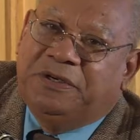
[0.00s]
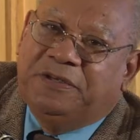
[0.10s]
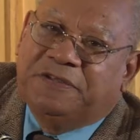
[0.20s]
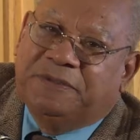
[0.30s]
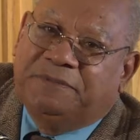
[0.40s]

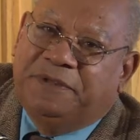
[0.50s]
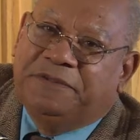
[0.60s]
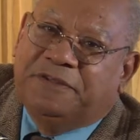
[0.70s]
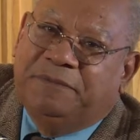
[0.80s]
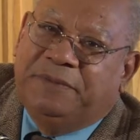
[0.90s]
is
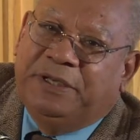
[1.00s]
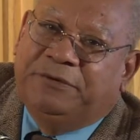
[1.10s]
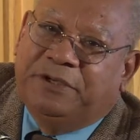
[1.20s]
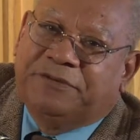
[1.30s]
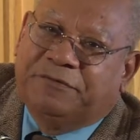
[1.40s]
supposed to be a
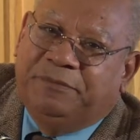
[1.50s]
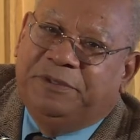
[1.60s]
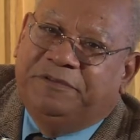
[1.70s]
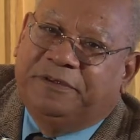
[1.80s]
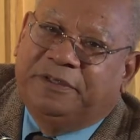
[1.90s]
rust
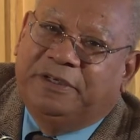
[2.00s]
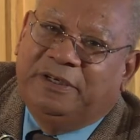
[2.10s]
remover.